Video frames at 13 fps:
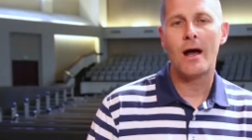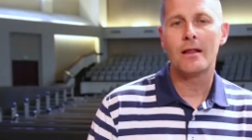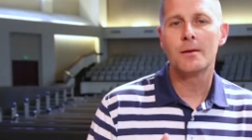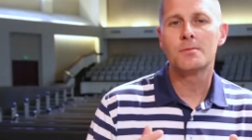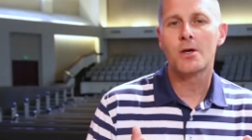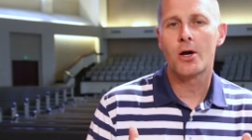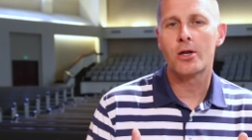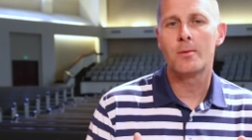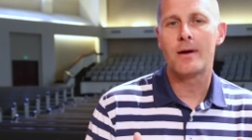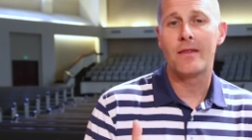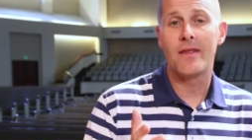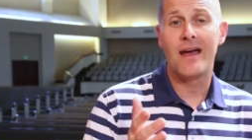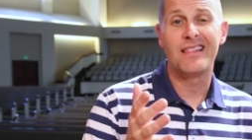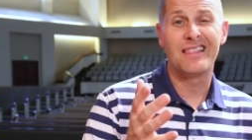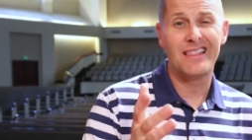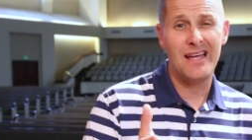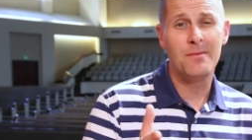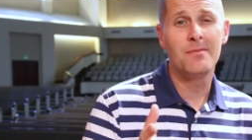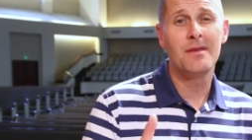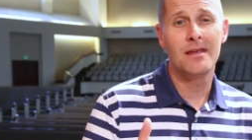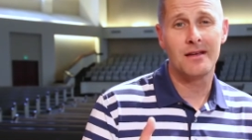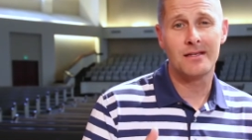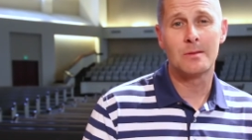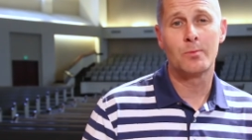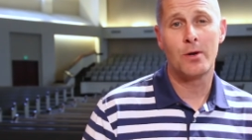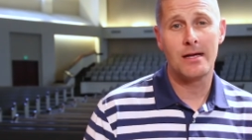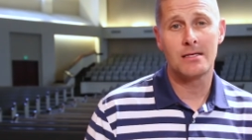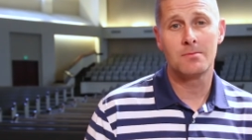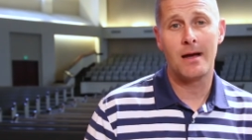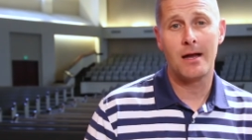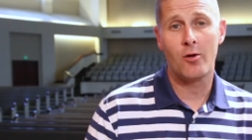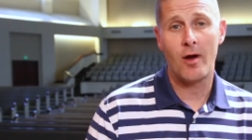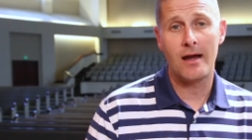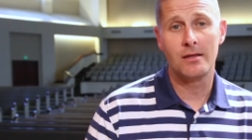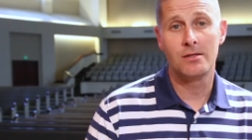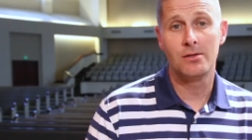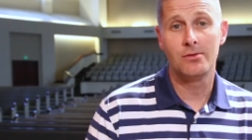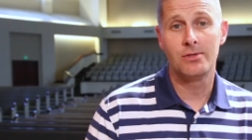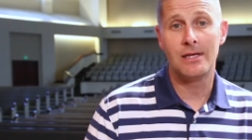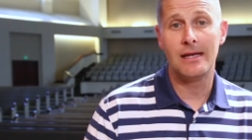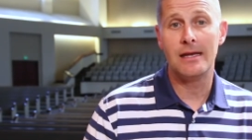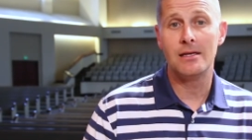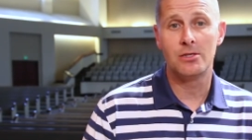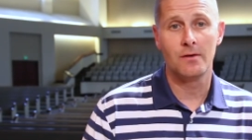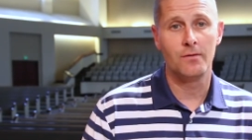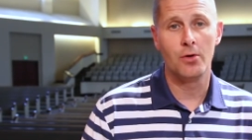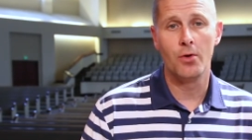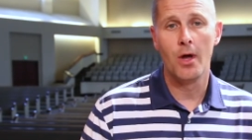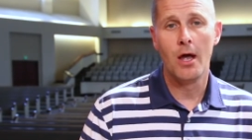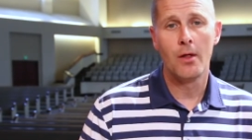while I'm talking about that, let me express my gratitude to each of you.